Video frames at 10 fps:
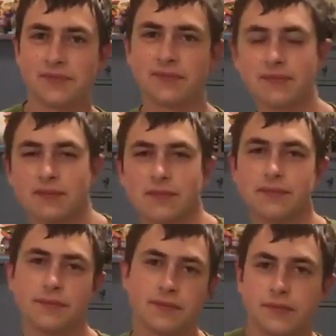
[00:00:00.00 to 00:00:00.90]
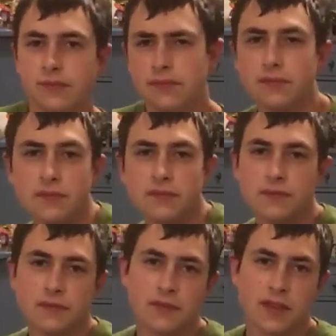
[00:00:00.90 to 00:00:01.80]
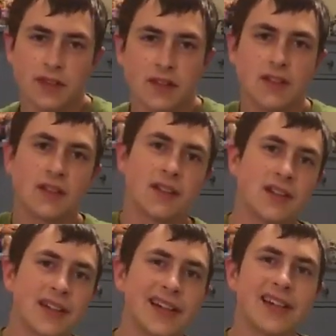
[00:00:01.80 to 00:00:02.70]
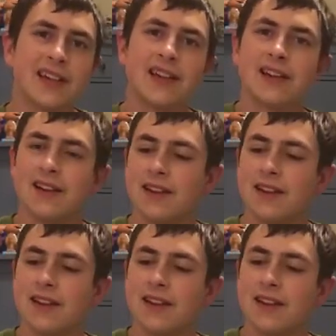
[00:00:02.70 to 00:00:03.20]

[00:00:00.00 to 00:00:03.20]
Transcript: Nobody speaks.